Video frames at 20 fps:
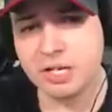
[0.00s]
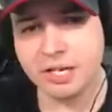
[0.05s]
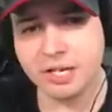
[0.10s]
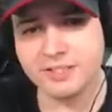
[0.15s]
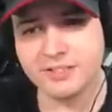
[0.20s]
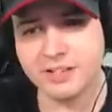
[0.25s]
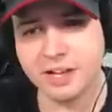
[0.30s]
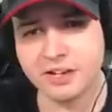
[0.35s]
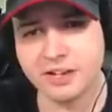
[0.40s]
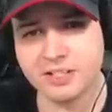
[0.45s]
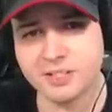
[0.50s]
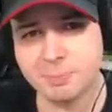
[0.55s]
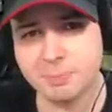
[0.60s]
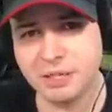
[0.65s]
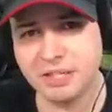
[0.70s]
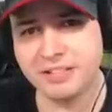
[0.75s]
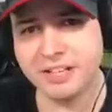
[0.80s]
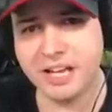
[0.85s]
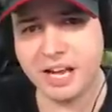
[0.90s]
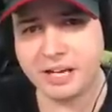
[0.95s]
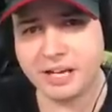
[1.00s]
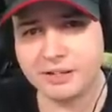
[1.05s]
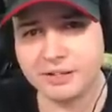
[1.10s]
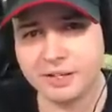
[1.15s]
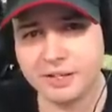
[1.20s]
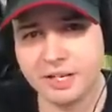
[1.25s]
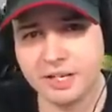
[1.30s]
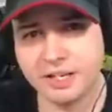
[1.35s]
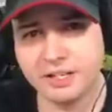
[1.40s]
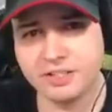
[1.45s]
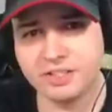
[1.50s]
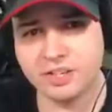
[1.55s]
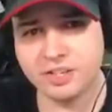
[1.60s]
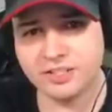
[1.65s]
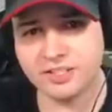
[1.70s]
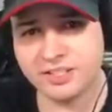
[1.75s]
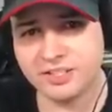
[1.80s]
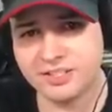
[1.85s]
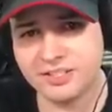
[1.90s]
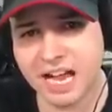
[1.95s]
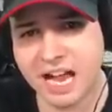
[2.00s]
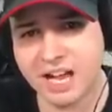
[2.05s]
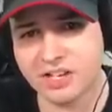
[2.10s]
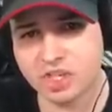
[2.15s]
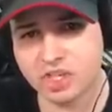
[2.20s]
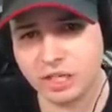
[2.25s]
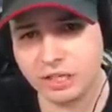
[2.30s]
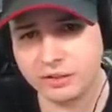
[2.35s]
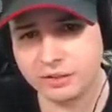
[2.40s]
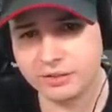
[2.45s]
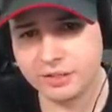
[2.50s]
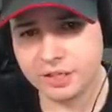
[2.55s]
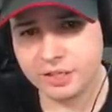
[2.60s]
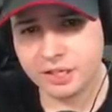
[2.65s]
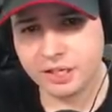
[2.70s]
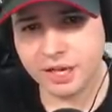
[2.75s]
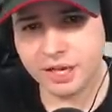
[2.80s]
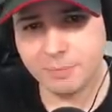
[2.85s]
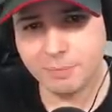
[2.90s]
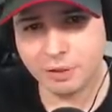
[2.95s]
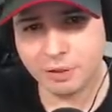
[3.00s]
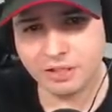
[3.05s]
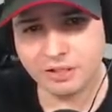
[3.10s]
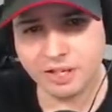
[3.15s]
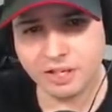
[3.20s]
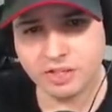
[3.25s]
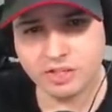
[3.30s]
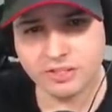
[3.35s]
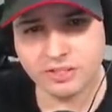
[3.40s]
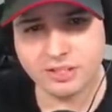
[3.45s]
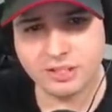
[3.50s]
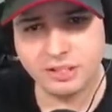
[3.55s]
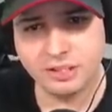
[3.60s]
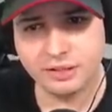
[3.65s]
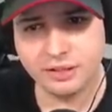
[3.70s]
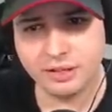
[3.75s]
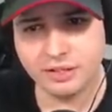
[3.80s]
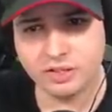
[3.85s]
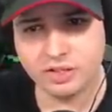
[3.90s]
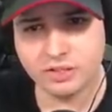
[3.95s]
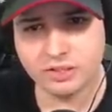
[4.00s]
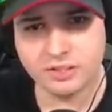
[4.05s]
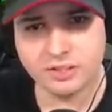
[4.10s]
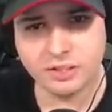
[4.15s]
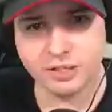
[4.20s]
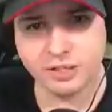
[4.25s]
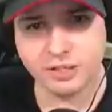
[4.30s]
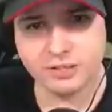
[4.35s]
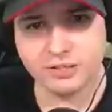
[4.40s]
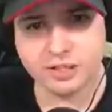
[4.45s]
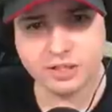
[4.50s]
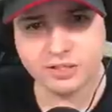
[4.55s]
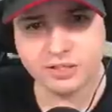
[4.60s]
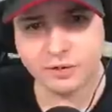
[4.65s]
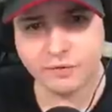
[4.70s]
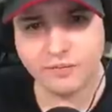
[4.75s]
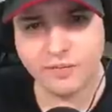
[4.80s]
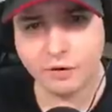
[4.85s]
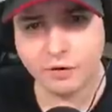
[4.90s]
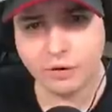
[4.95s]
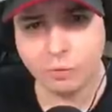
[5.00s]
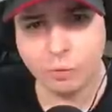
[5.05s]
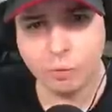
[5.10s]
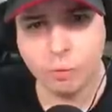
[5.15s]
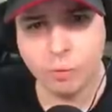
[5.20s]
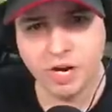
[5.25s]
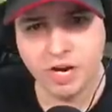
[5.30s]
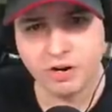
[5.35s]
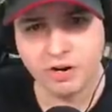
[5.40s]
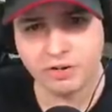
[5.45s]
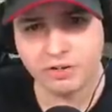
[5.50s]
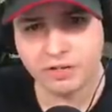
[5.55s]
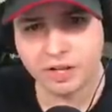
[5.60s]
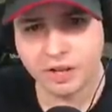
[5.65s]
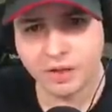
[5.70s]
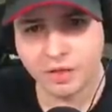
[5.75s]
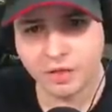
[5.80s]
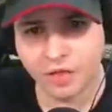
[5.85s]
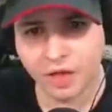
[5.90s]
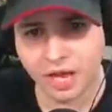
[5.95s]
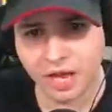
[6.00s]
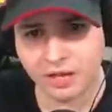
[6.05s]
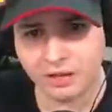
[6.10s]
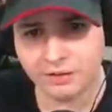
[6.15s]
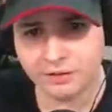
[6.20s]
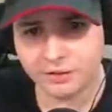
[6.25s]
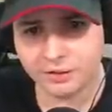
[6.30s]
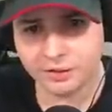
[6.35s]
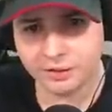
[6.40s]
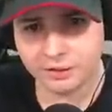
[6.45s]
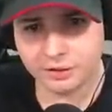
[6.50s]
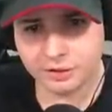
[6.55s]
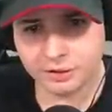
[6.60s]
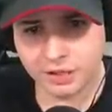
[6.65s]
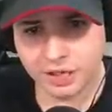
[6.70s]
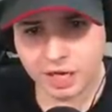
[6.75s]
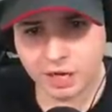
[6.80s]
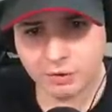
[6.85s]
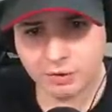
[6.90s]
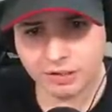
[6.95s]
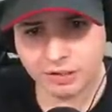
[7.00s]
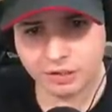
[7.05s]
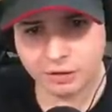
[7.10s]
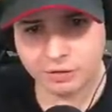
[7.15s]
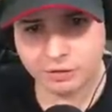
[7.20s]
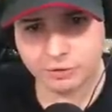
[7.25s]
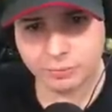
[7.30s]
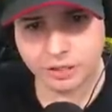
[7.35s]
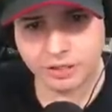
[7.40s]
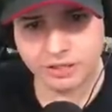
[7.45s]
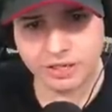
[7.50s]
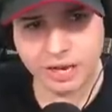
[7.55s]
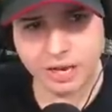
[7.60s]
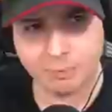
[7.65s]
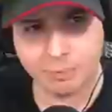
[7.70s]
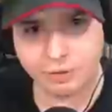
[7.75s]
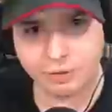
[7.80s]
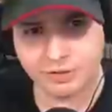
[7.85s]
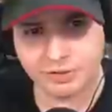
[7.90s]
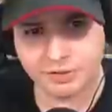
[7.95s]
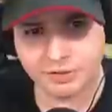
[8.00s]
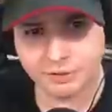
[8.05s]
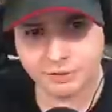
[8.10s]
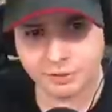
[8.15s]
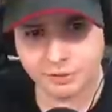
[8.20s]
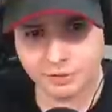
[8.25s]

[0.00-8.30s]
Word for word: It's not a speed hack. It's just his dashing. But it's just a very weird thing how it looks when it happens.